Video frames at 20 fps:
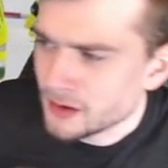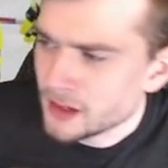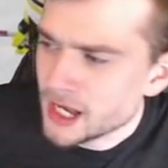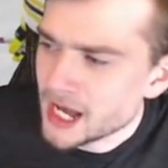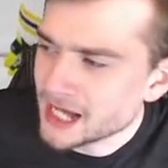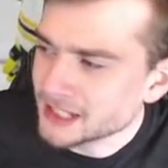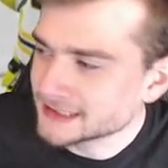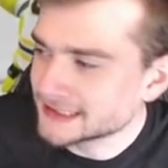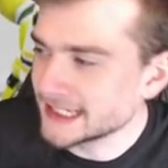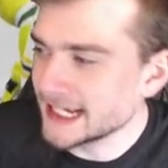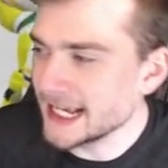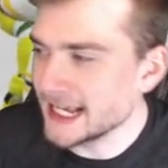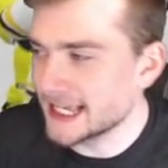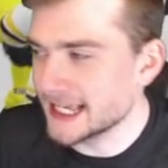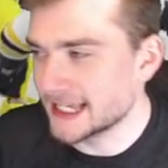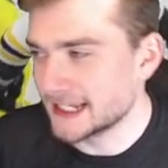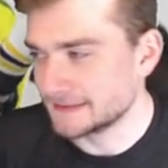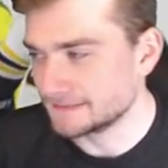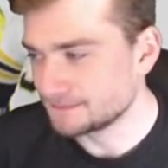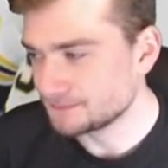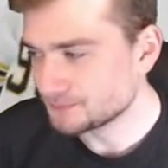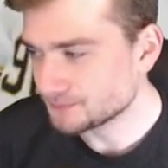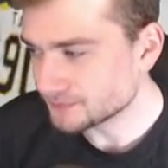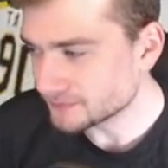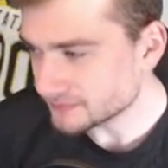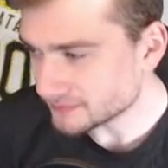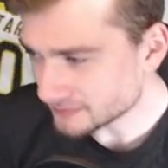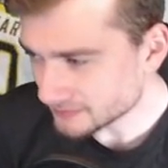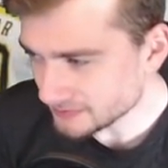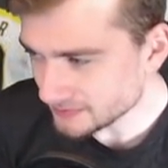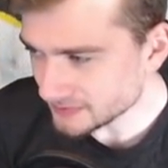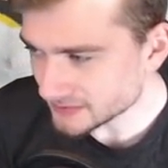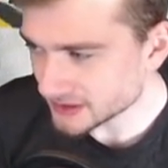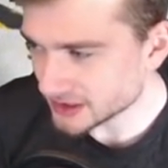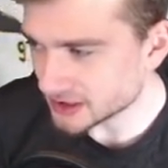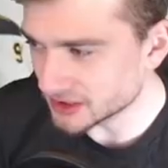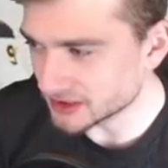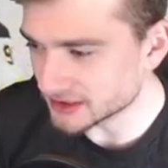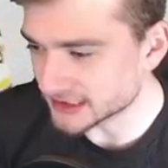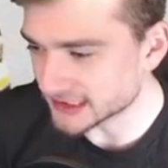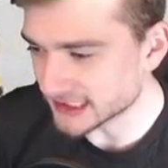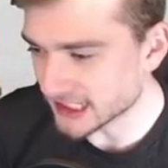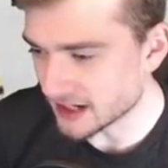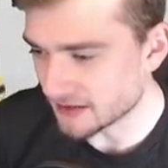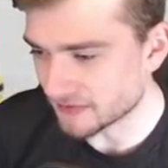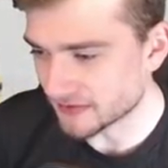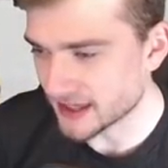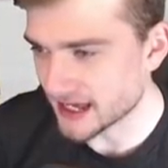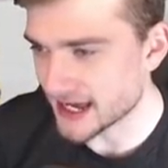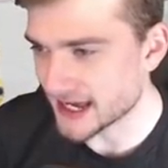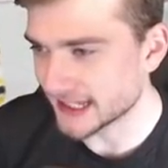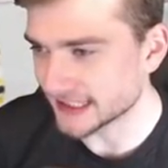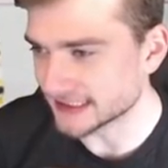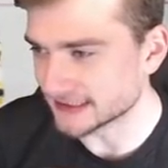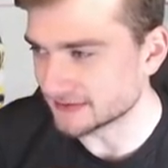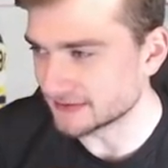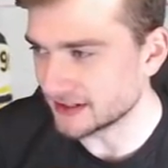I'll take it. Good stuff, guys.